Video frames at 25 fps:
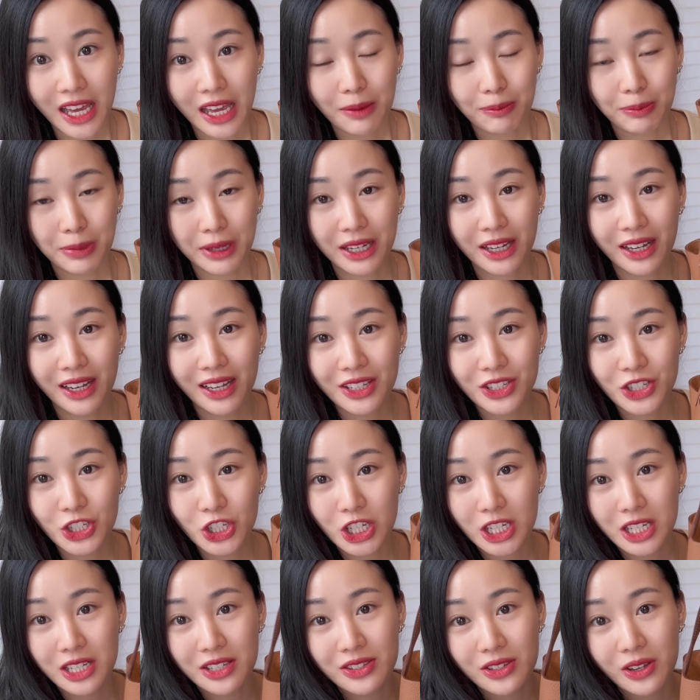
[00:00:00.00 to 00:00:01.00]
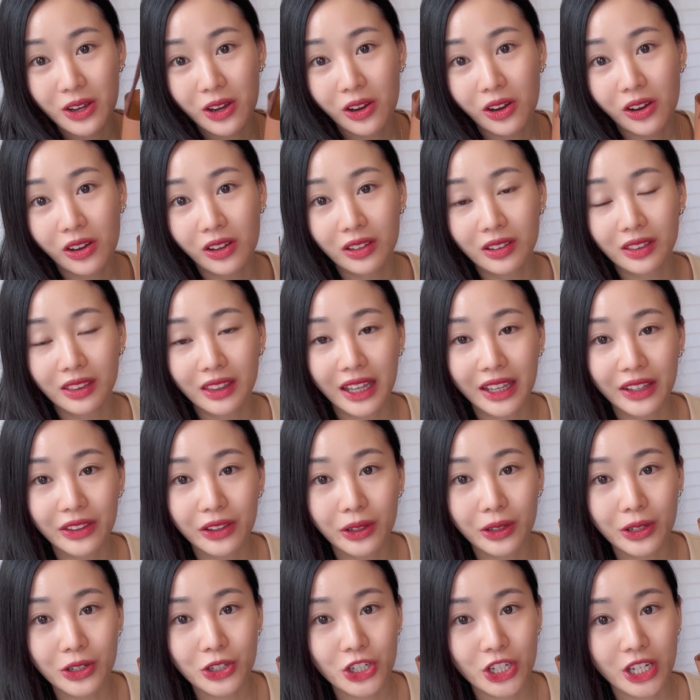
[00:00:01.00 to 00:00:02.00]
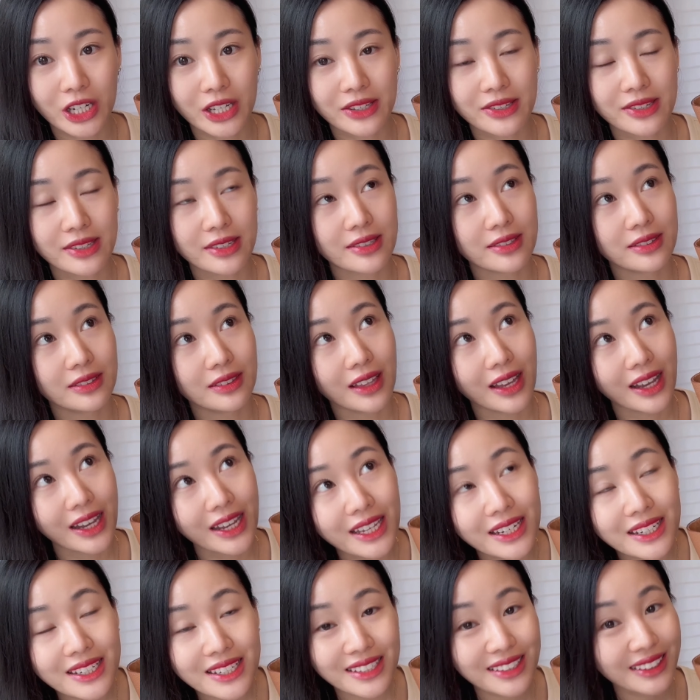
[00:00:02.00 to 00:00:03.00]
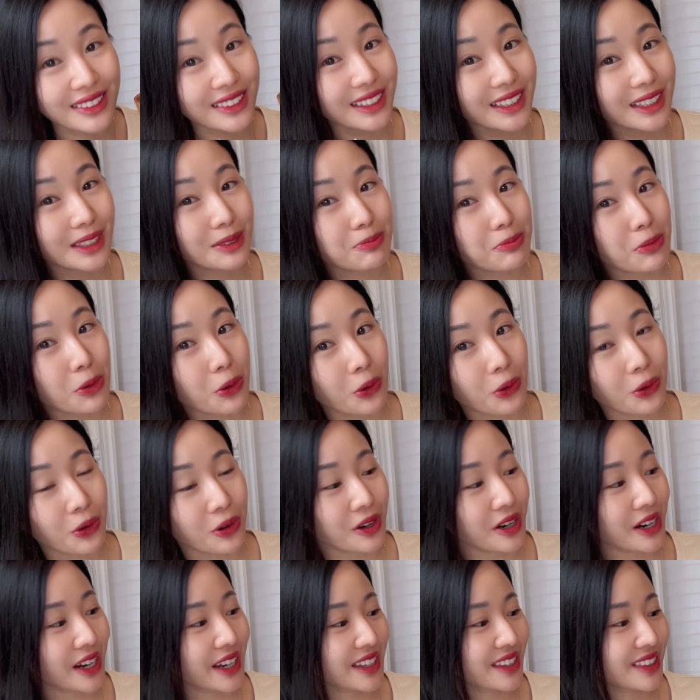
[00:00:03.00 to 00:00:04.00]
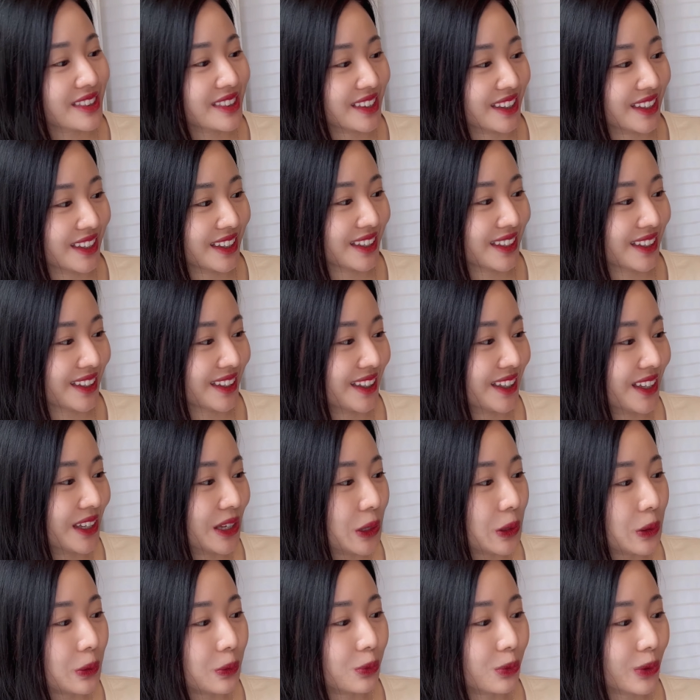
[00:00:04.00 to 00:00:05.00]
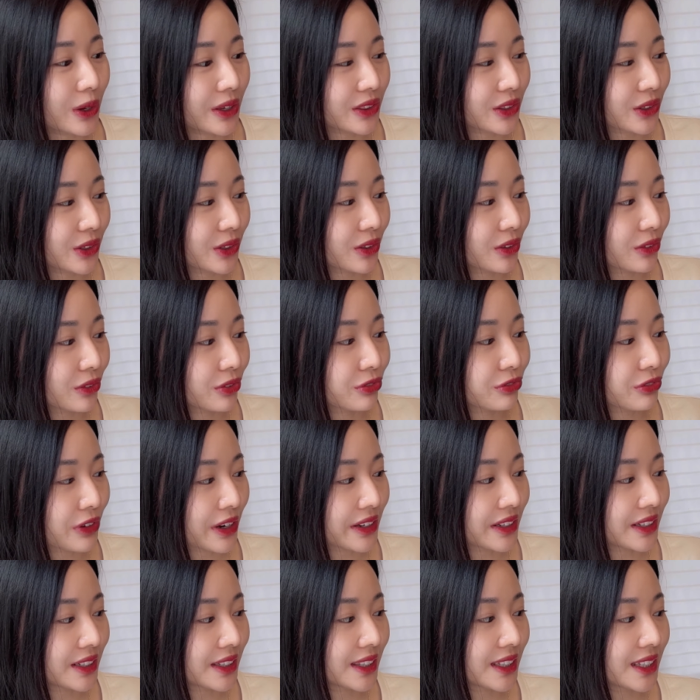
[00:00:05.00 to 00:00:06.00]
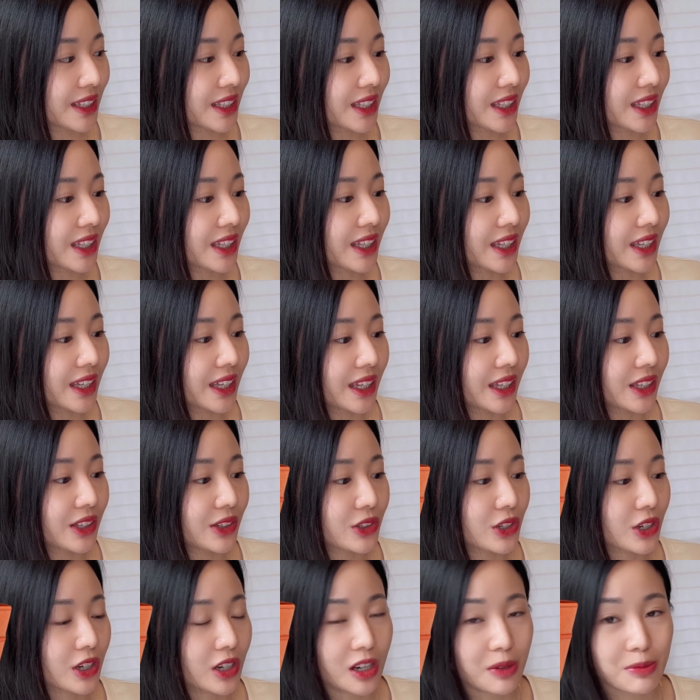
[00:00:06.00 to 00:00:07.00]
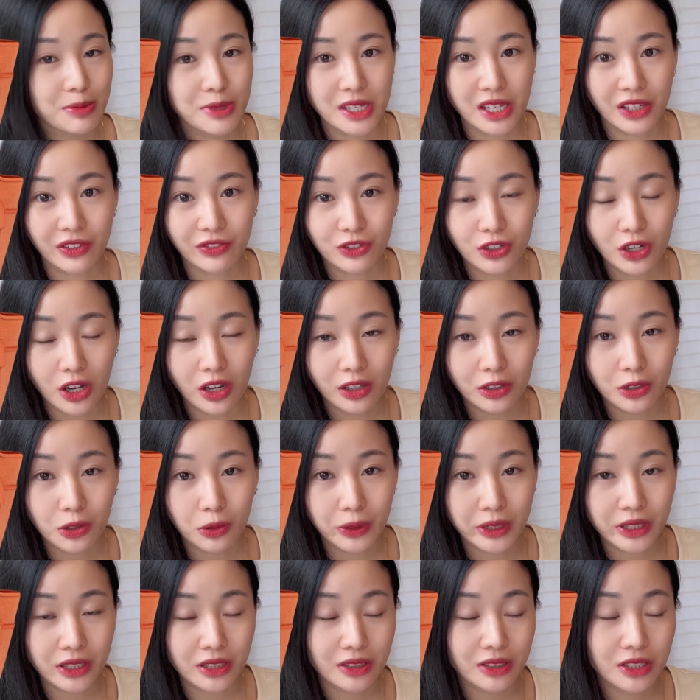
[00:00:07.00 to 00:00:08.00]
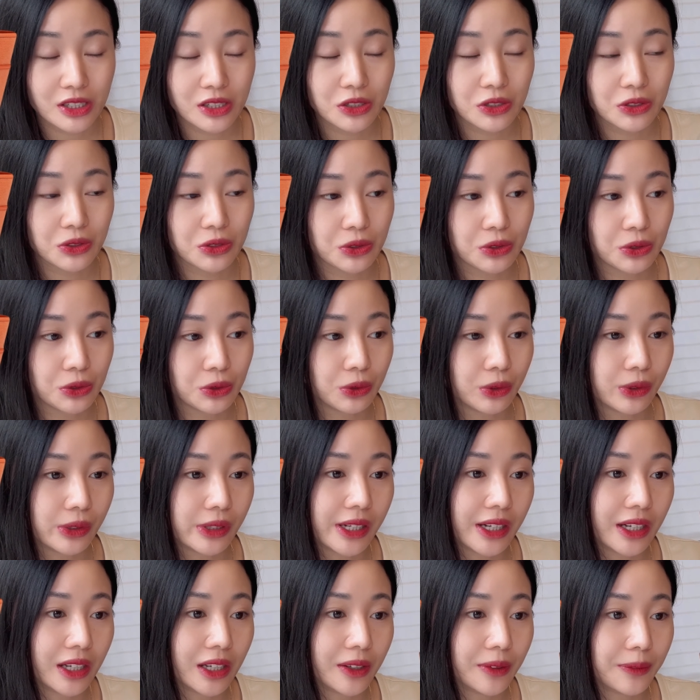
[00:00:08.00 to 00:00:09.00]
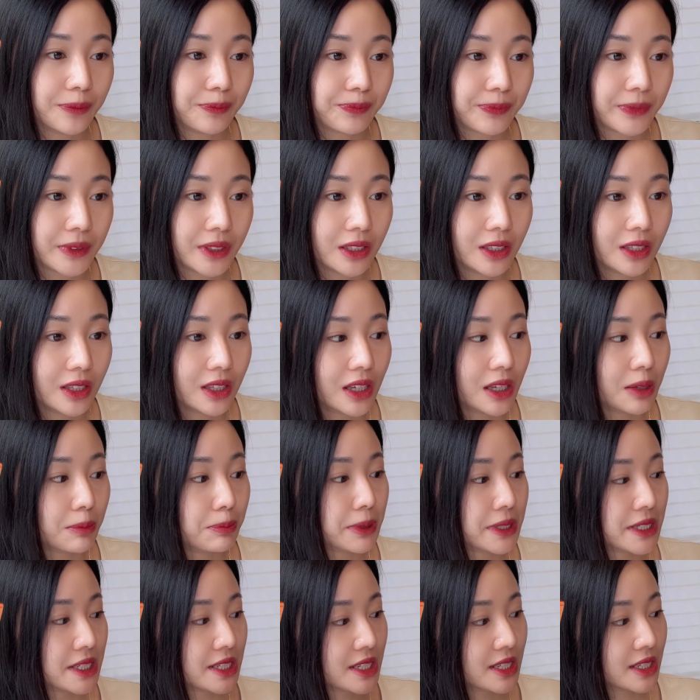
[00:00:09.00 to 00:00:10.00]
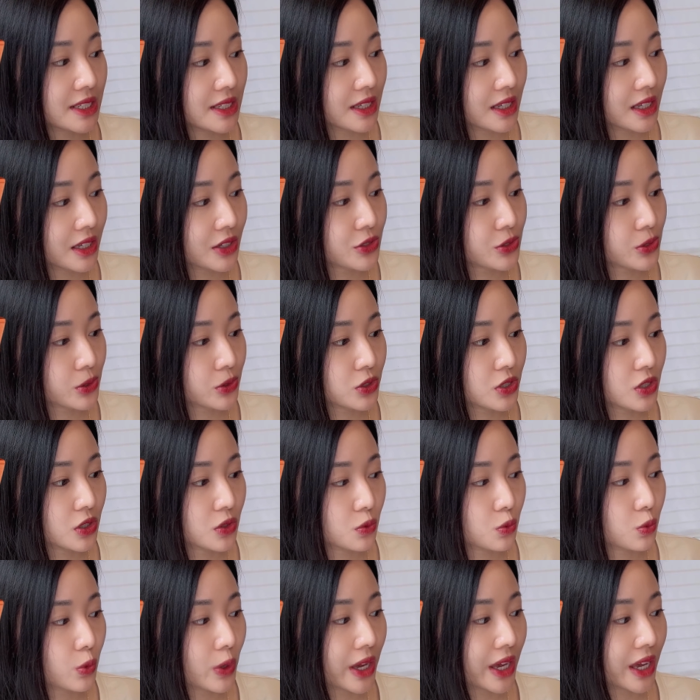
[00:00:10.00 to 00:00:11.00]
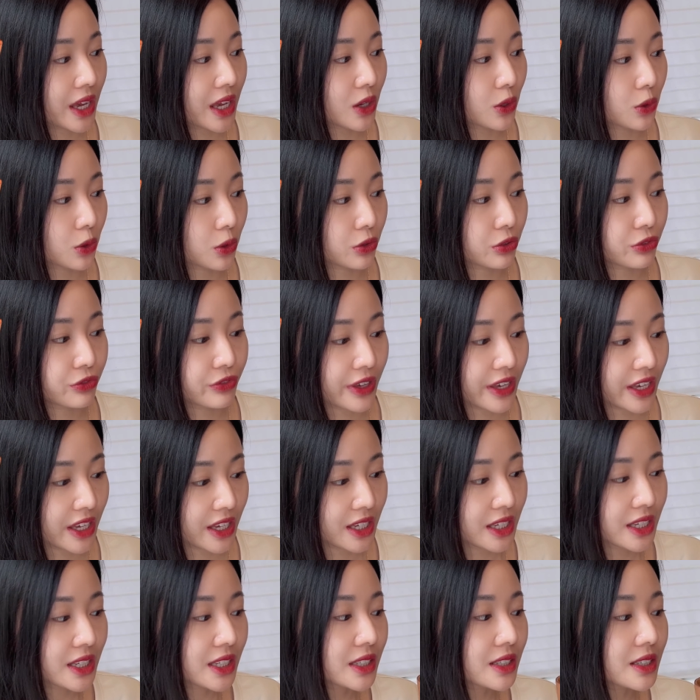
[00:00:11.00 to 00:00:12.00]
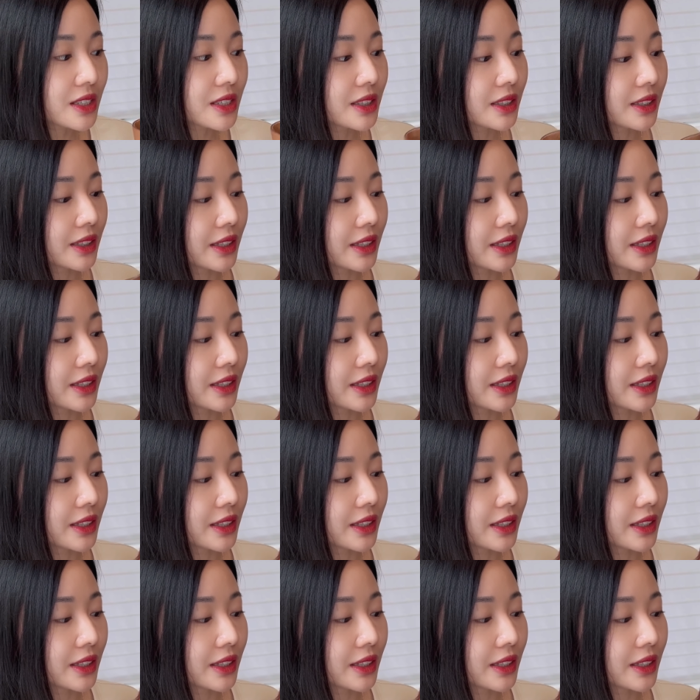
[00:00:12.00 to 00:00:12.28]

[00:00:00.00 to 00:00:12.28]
Because she is all leather, she is slightly more, I think, weather friendly in terms of not going to um, patina a certain way or fade.